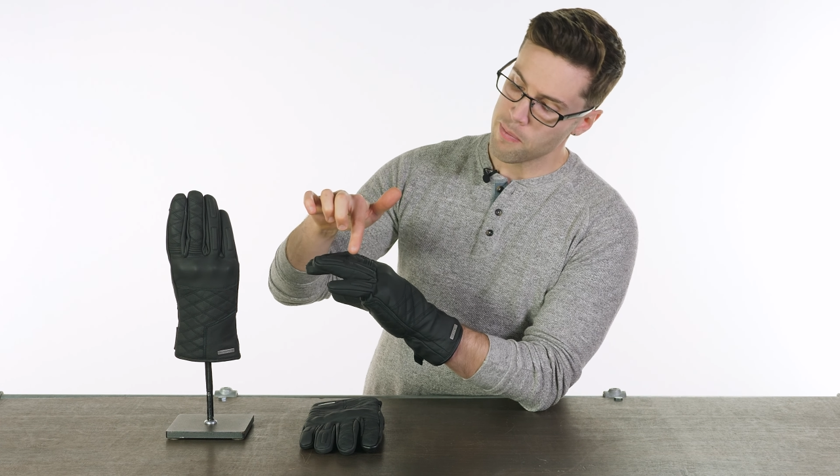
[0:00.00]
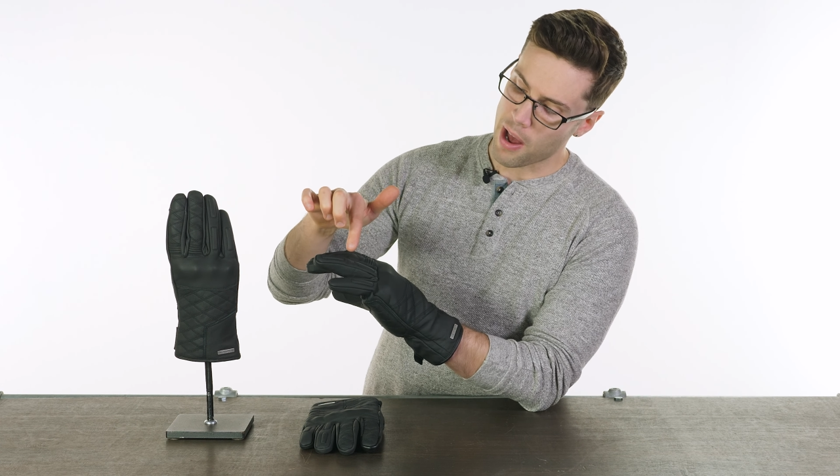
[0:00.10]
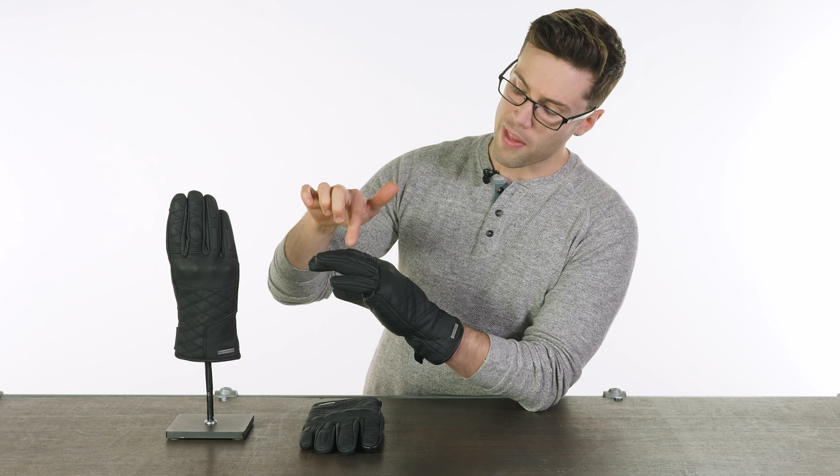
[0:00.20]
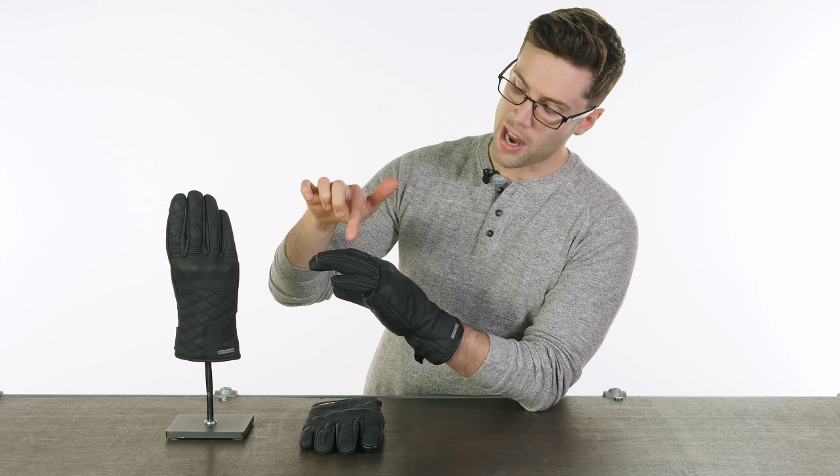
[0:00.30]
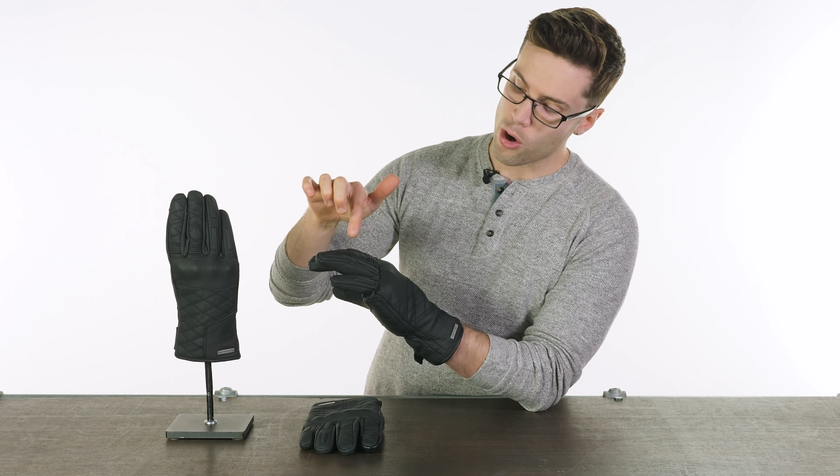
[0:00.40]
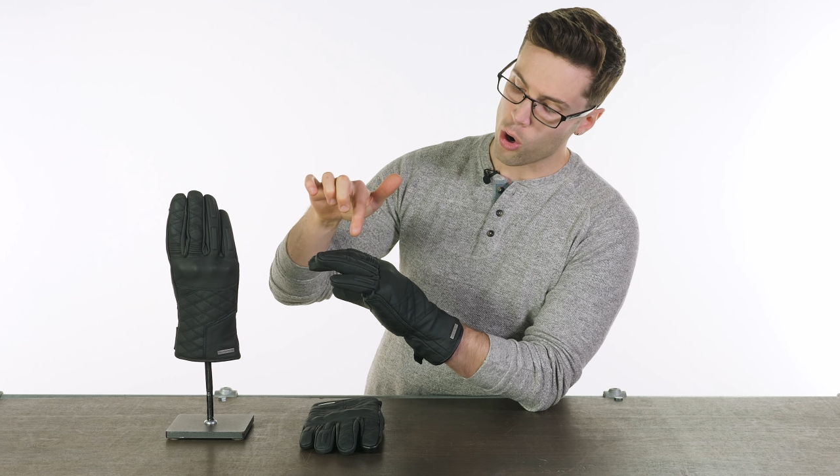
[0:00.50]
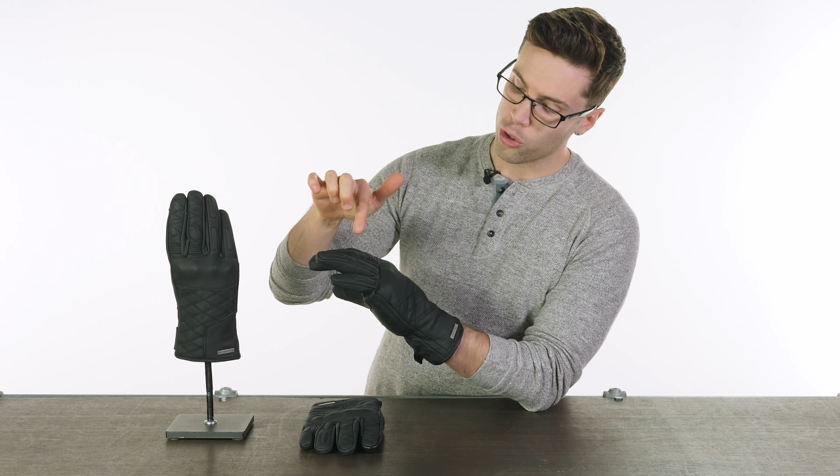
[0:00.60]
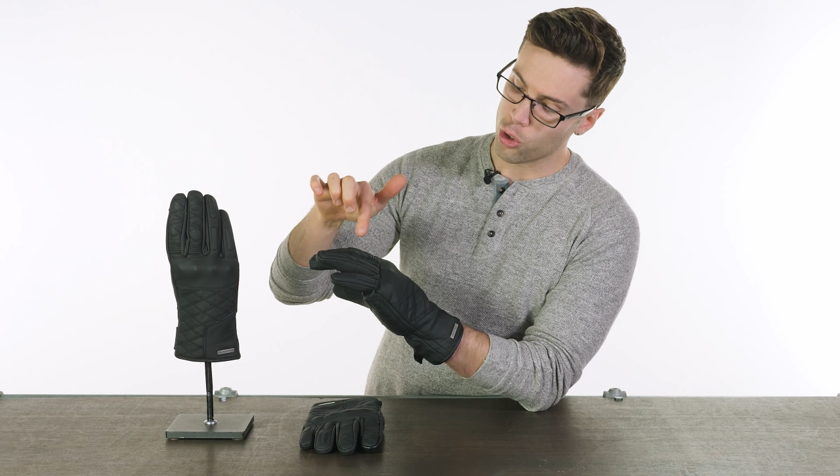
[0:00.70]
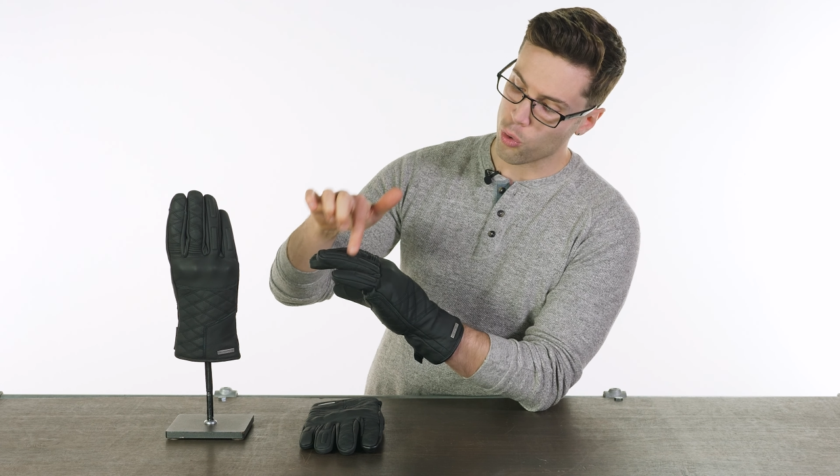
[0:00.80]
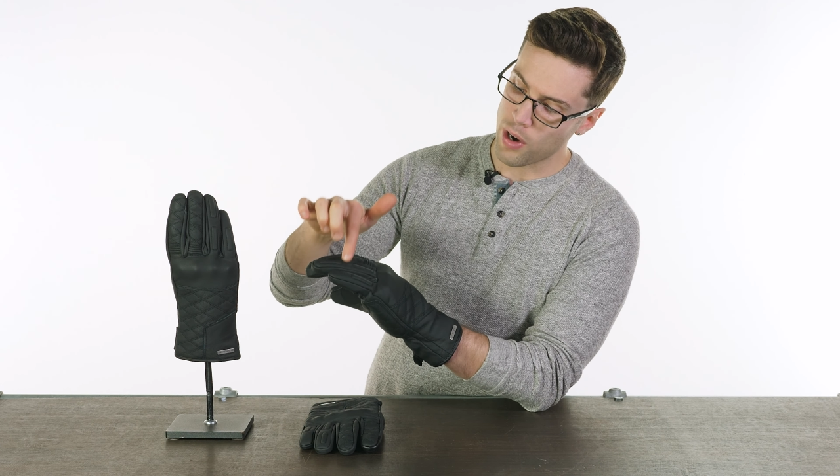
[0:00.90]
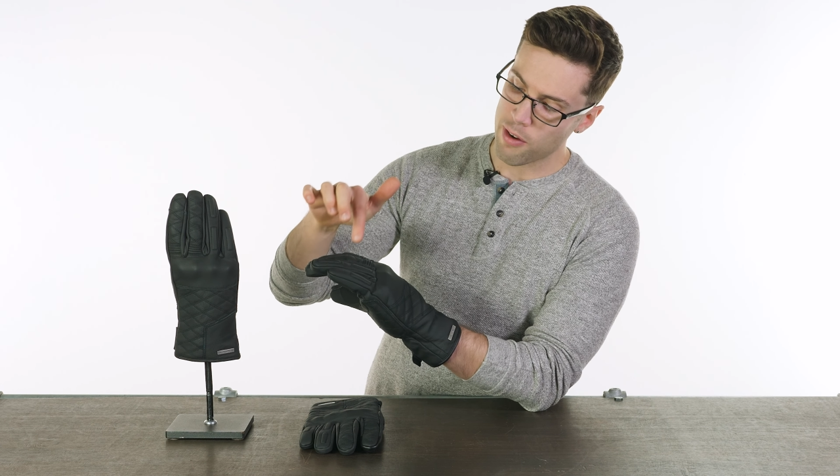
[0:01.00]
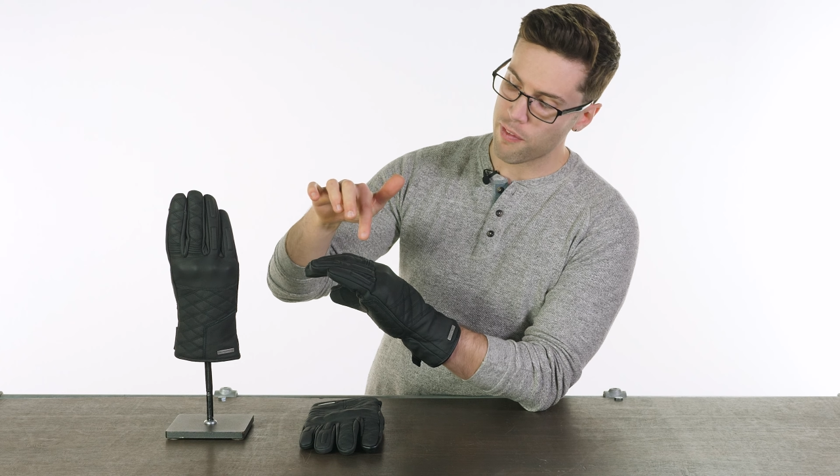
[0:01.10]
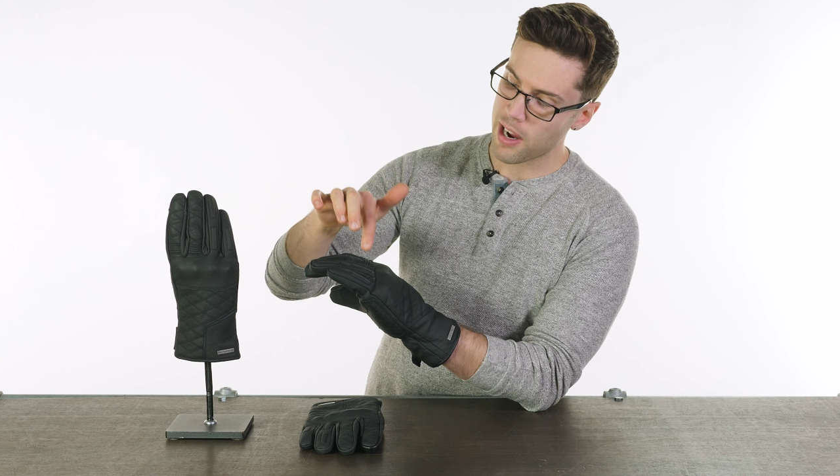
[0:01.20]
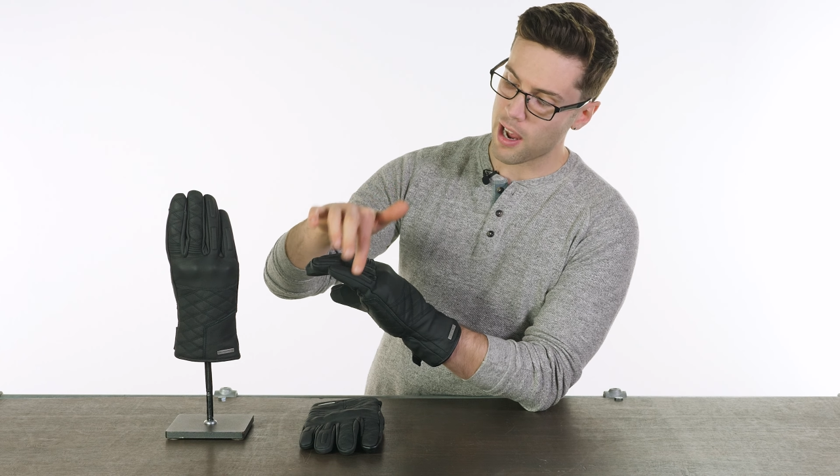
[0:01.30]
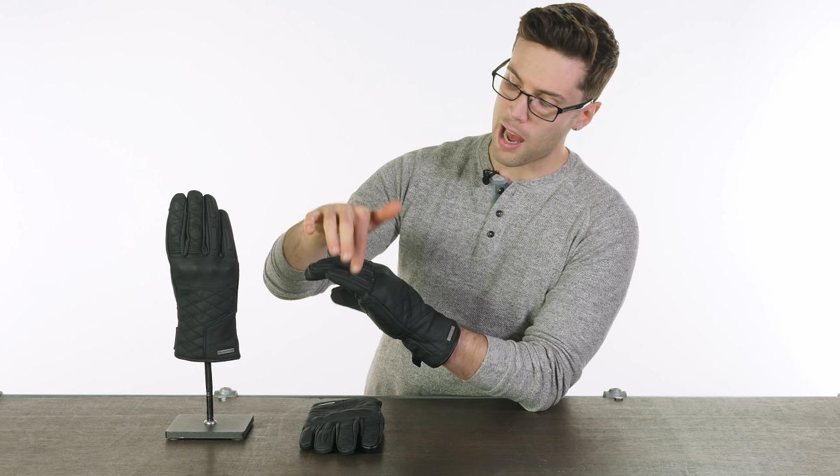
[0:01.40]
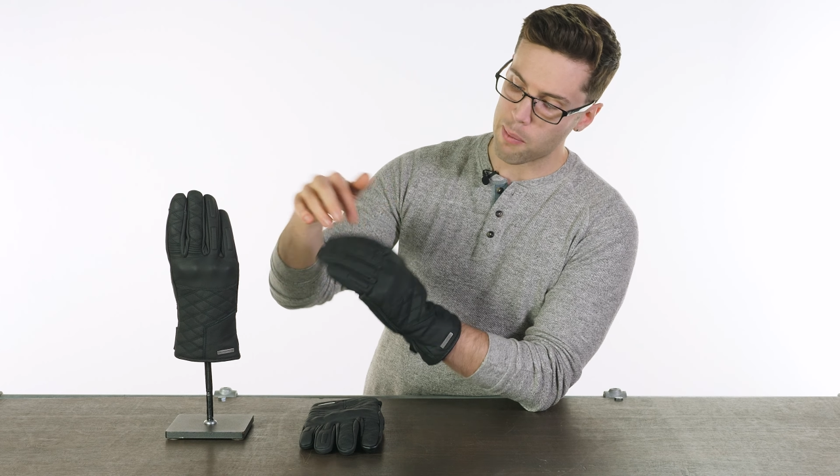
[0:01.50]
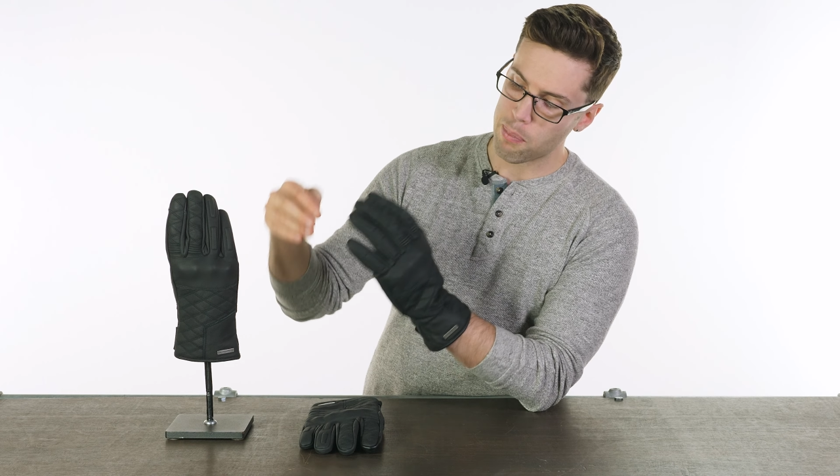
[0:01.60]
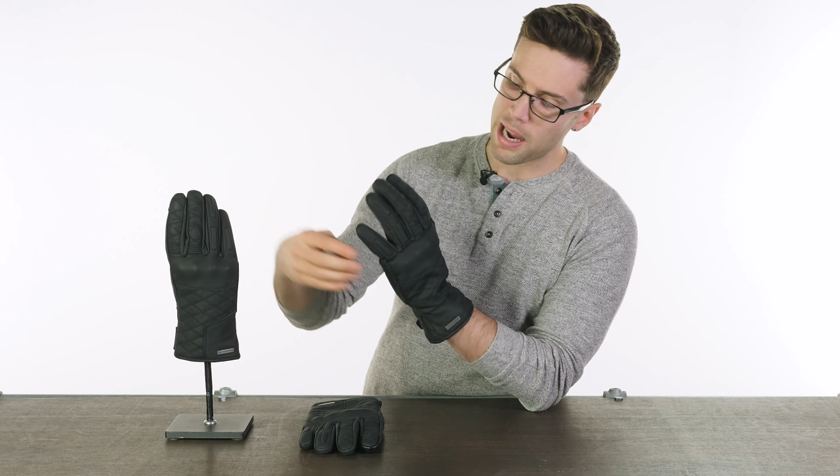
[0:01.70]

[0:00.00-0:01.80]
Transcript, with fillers: And then on your ring finger and